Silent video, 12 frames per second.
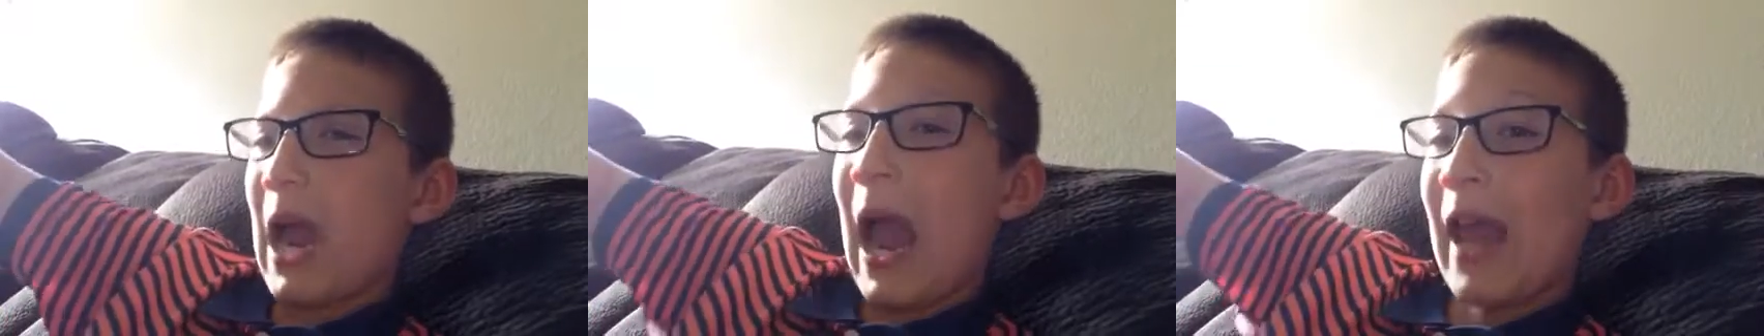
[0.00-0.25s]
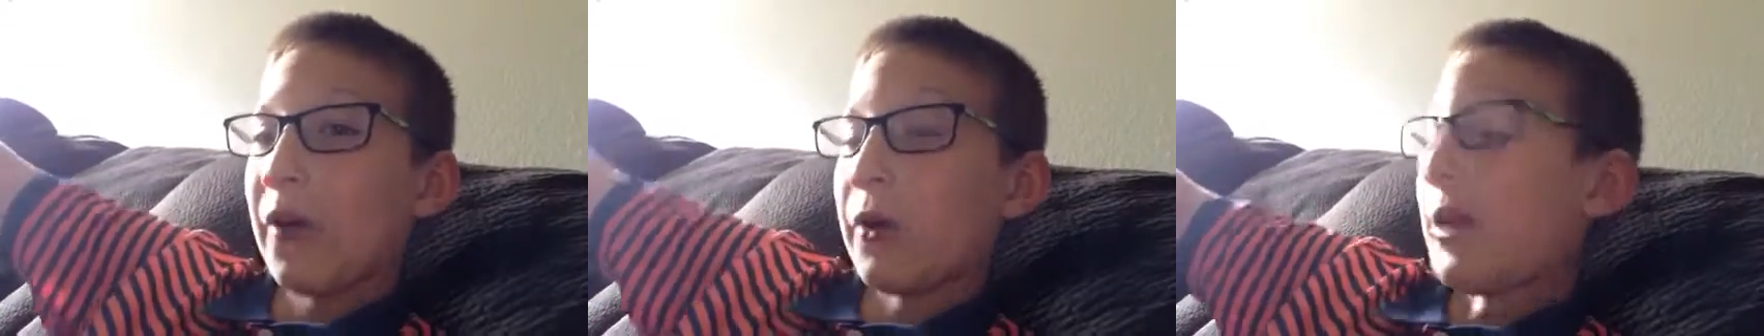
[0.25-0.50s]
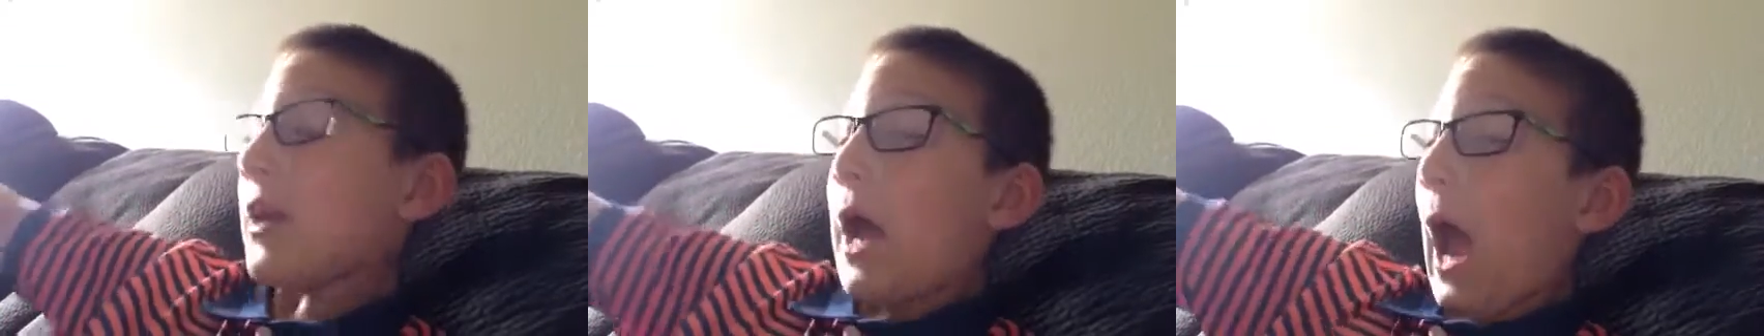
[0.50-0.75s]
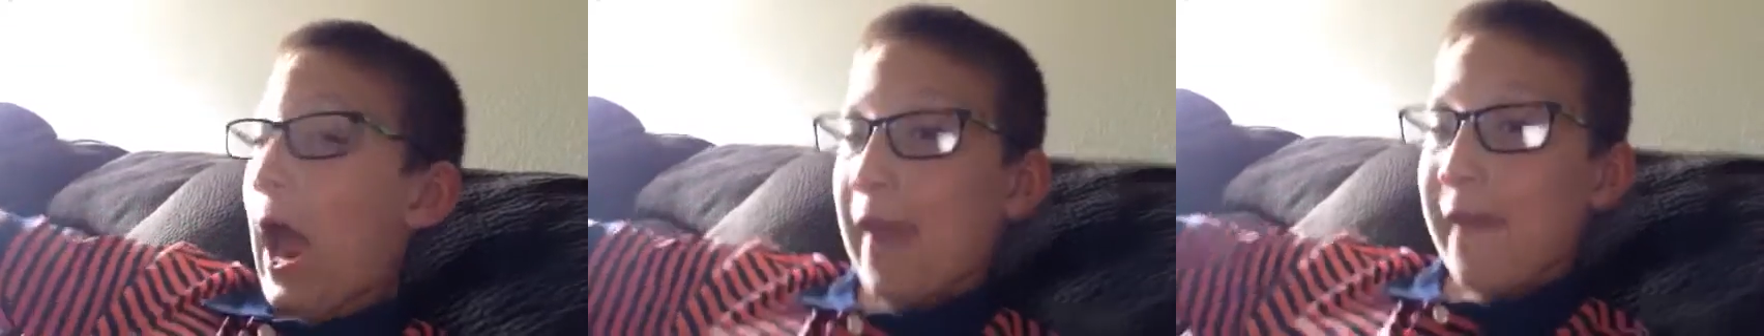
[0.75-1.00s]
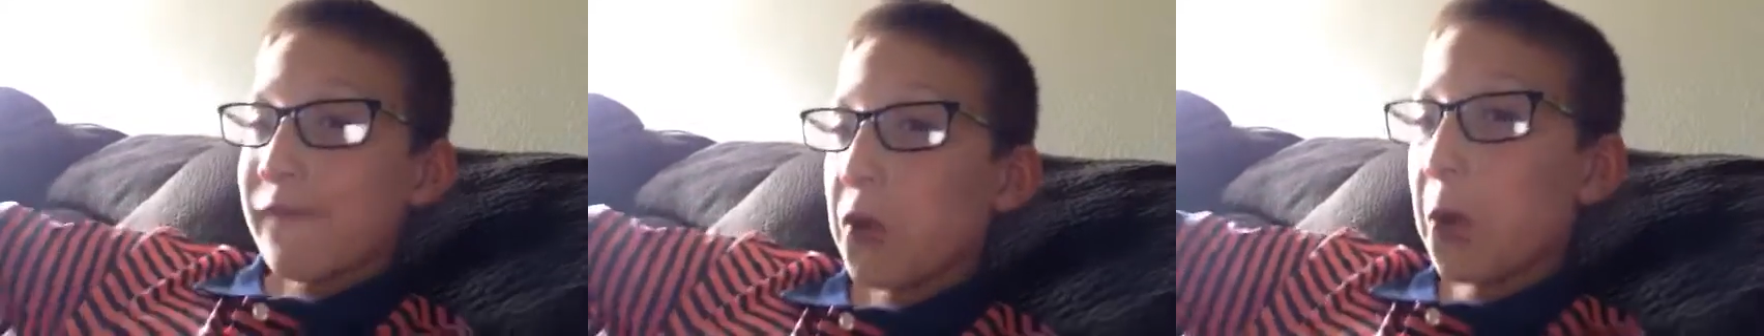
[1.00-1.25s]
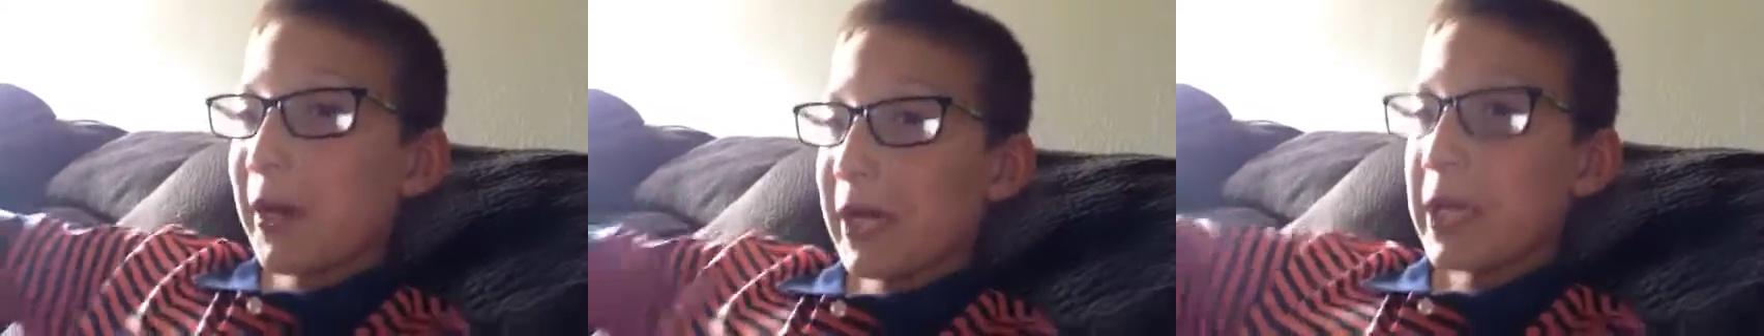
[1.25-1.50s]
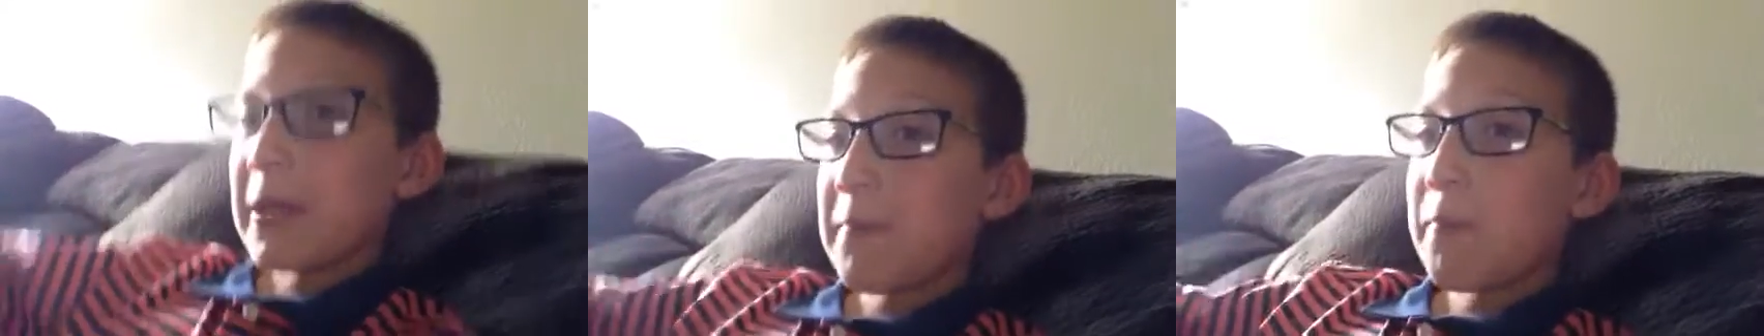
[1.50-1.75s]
I have no idea,